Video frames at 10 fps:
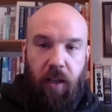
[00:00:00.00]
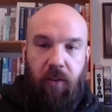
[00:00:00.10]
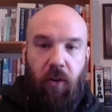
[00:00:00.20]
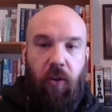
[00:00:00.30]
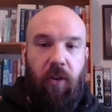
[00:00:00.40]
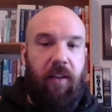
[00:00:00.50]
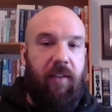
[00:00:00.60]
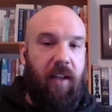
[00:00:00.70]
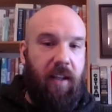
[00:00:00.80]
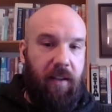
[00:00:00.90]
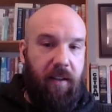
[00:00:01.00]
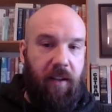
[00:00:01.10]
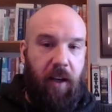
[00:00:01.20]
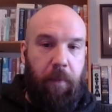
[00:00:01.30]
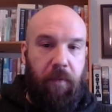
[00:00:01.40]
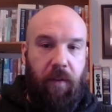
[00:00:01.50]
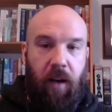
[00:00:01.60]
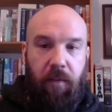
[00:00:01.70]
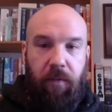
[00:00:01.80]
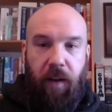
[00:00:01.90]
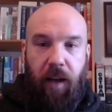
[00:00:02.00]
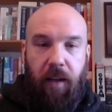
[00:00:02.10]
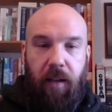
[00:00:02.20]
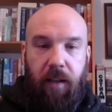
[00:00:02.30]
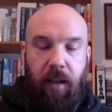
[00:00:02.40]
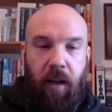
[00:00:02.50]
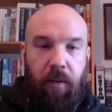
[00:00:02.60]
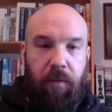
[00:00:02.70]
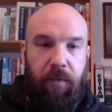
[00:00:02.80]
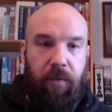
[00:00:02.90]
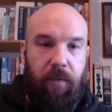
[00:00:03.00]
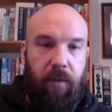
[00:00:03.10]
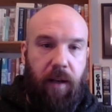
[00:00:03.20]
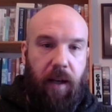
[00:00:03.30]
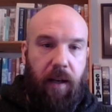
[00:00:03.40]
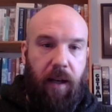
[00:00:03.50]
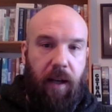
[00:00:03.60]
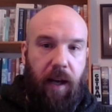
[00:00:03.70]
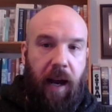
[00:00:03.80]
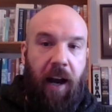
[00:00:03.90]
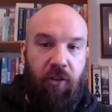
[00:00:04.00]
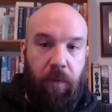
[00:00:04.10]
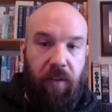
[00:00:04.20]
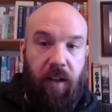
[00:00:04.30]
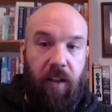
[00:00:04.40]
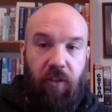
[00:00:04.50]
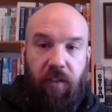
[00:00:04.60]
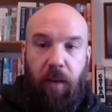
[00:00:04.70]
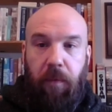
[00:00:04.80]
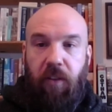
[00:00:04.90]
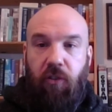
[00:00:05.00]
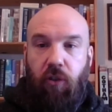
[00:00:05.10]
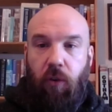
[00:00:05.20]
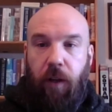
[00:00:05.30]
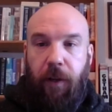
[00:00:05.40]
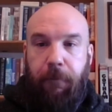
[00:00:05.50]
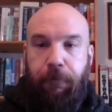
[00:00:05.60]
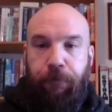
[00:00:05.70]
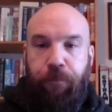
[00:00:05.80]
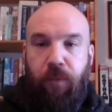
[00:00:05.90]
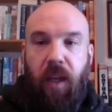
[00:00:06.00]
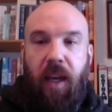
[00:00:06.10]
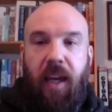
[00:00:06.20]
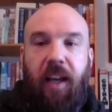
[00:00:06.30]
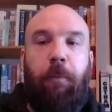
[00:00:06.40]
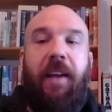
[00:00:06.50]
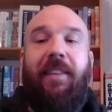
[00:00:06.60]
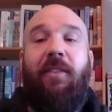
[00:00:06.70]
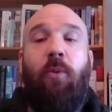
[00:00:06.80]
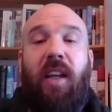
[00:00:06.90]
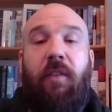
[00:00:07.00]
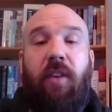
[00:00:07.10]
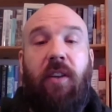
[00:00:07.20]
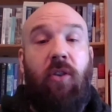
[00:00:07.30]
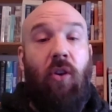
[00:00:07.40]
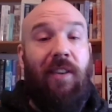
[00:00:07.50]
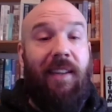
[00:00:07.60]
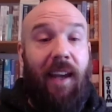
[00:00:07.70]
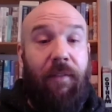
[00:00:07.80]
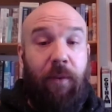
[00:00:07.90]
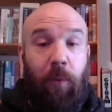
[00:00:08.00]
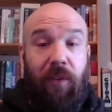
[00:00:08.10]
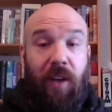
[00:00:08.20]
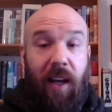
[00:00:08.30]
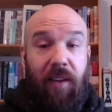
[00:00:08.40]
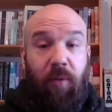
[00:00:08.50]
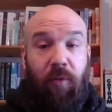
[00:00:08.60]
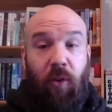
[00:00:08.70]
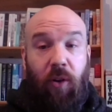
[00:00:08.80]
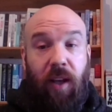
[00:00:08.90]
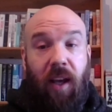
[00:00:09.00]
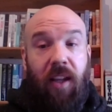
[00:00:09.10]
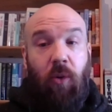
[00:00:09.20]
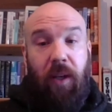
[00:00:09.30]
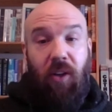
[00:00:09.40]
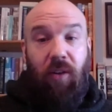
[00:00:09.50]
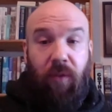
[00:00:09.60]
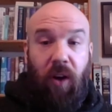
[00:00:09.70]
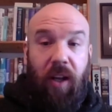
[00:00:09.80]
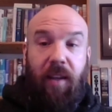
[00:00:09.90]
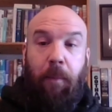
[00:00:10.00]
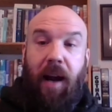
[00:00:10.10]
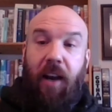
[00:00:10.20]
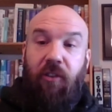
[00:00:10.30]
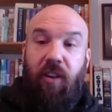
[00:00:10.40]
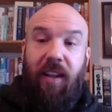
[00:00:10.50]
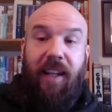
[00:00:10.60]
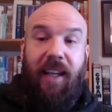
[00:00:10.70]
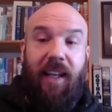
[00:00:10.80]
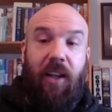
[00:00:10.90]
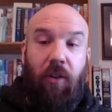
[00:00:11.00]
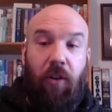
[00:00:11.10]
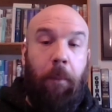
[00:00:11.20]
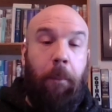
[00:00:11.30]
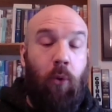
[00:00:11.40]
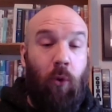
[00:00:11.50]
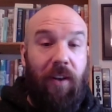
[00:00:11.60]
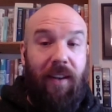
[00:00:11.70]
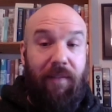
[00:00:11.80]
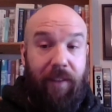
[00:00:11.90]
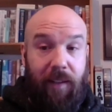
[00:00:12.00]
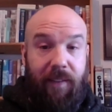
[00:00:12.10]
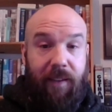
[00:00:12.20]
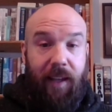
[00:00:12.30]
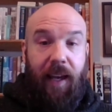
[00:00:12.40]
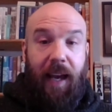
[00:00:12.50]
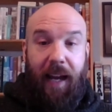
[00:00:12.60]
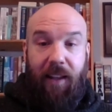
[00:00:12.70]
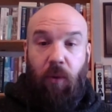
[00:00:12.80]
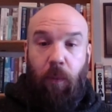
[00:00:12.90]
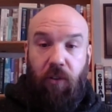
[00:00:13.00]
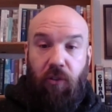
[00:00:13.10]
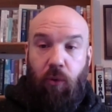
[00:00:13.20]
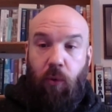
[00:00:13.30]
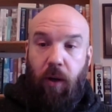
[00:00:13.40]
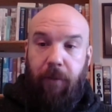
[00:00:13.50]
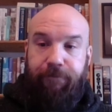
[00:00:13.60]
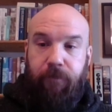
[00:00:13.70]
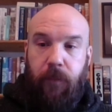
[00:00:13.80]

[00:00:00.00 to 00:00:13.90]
So you can see the type of arduous conditions he was enduring. He expressed his relief that his son David was not at the front, so he could avoid the marching that he and the other poor devils had to endure.